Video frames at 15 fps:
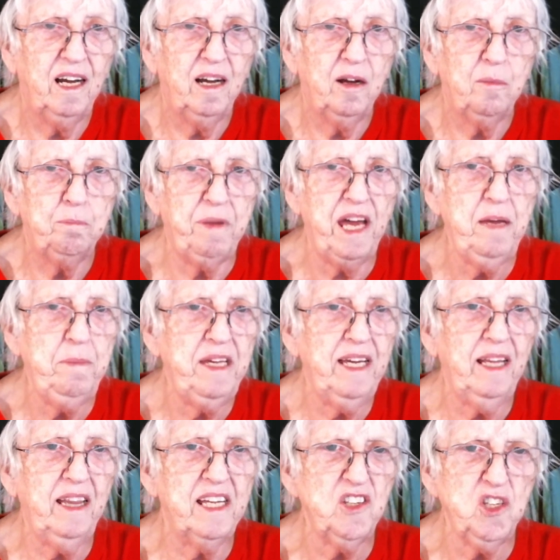Baby
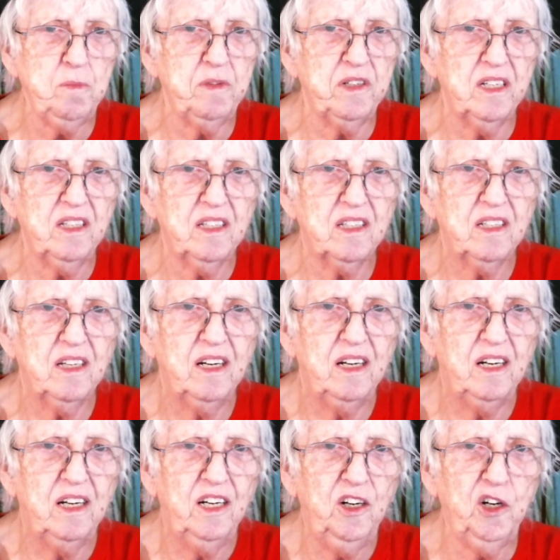Elizabeth,
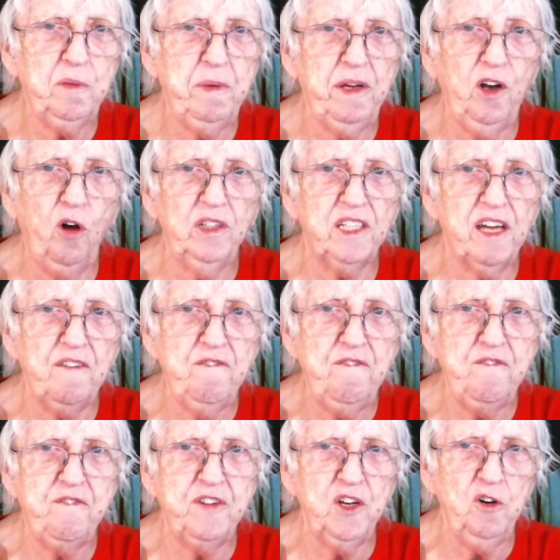who had been only a
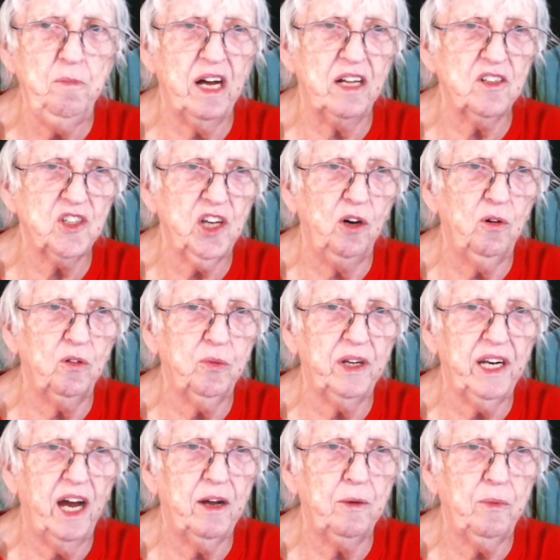few months old
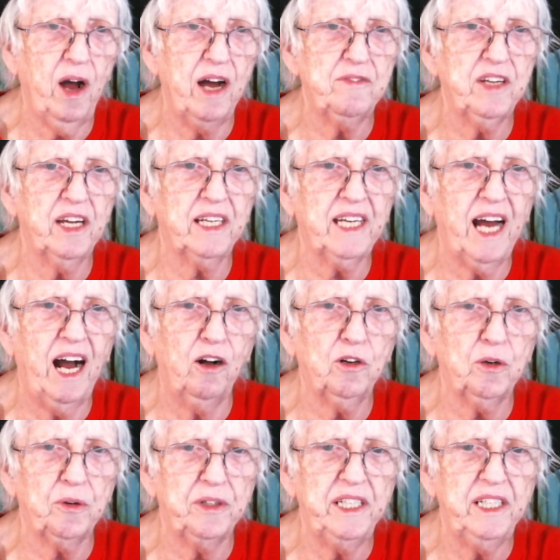when I arrived in
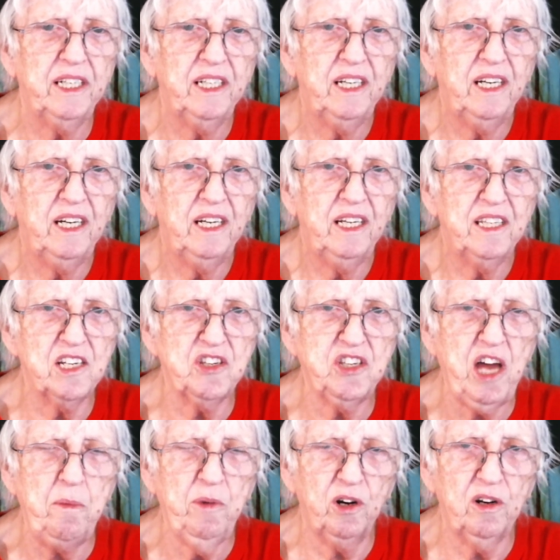Calgary, the
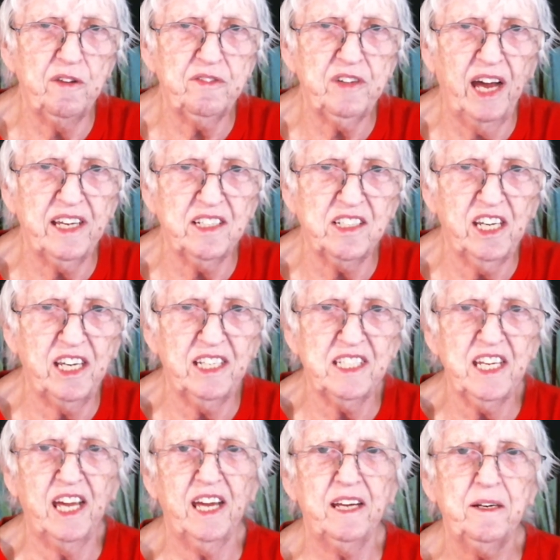summer of
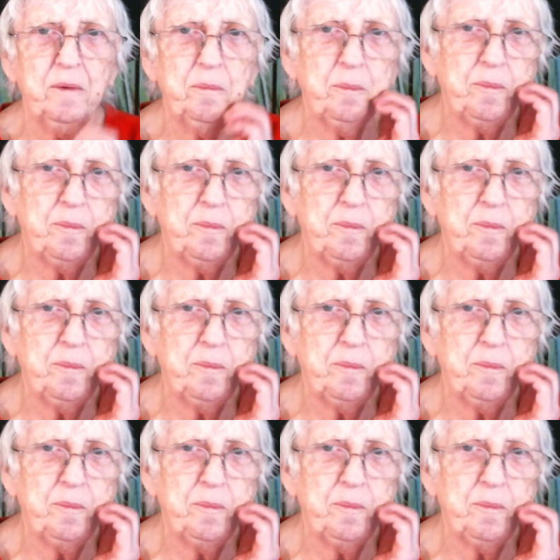1910,